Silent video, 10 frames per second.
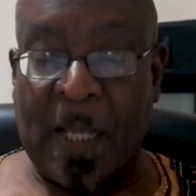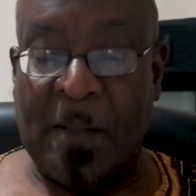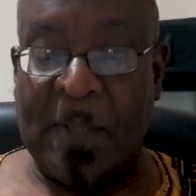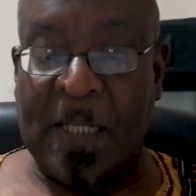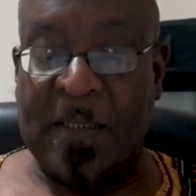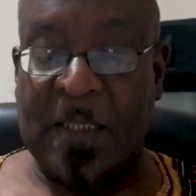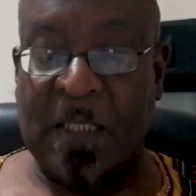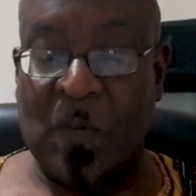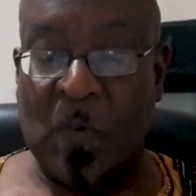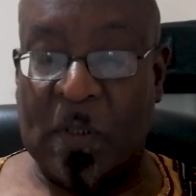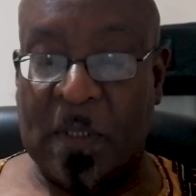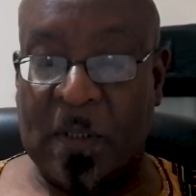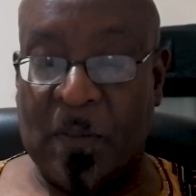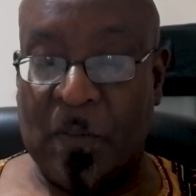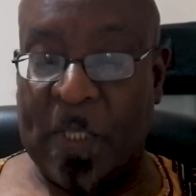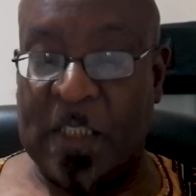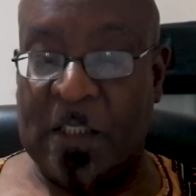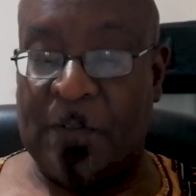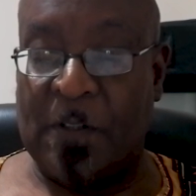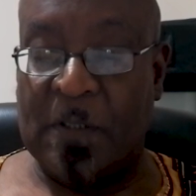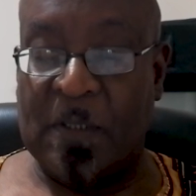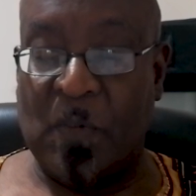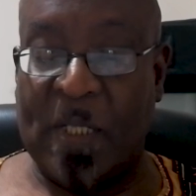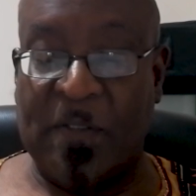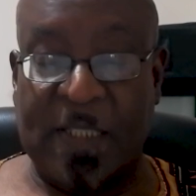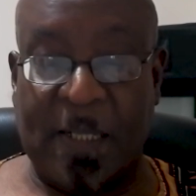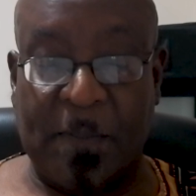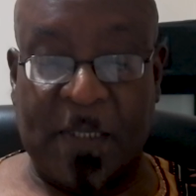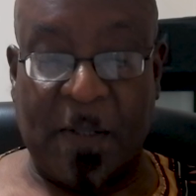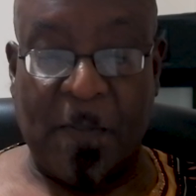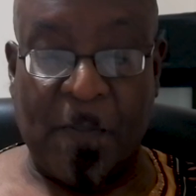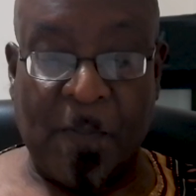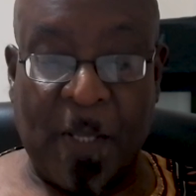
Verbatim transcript: and by seeking water, where she found the well of Zamzam,